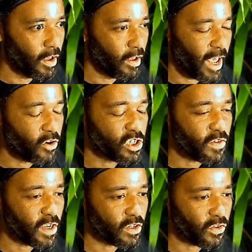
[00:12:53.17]
anal
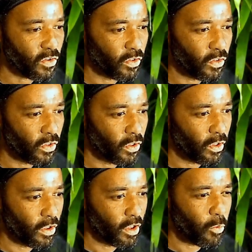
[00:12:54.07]
sphincters.
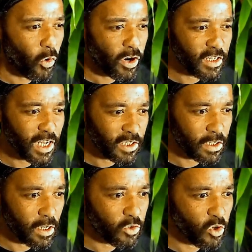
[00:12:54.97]
And we're only tensing
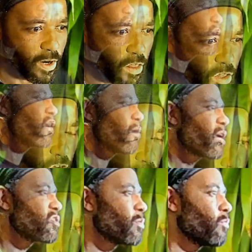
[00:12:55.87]
them to about a third of their
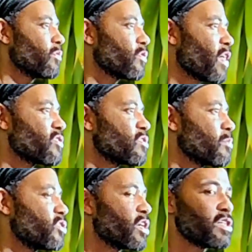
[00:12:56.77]
maximum. So if that's as
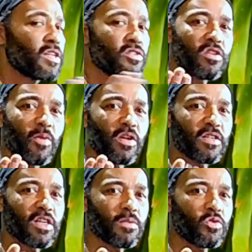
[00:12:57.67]
much you can tense them, only
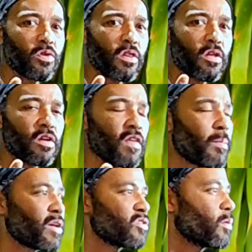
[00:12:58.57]
tense them to a third of their
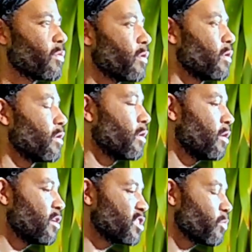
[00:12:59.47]

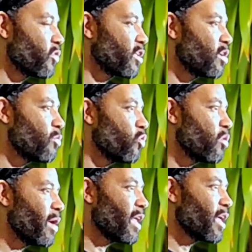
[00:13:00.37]
maximum. So breathe in, you pull the
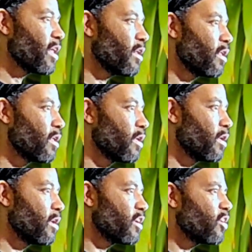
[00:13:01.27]
belly in.
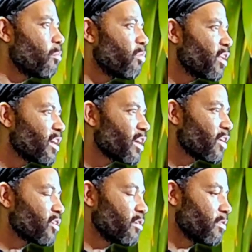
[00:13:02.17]
You're not pulling them
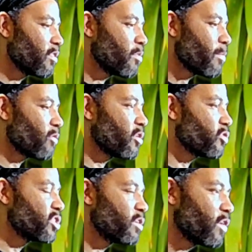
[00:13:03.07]
like you're
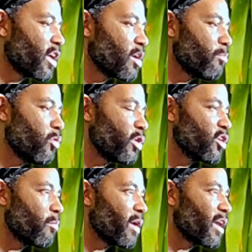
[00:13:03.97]
malnourished. like you're pulling
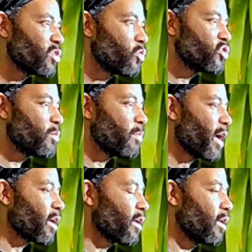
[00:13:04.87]
your belly towards your back.
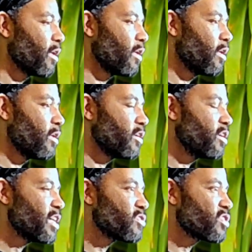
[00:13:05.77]
You
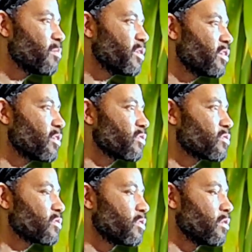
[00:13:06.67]
tense the
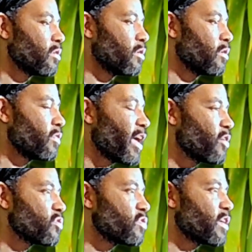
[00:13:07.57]
buttocks, the
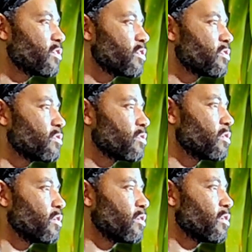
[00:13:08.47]
anal sphincters,
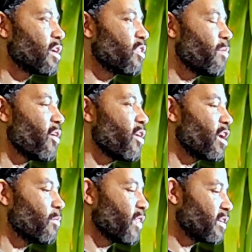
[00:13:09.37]
and the
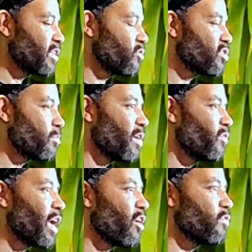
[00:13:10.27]
perineum, and that tilts the
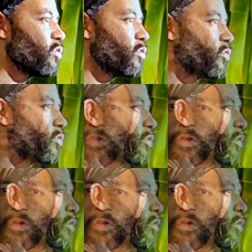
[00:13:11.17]
pelvic area forwards.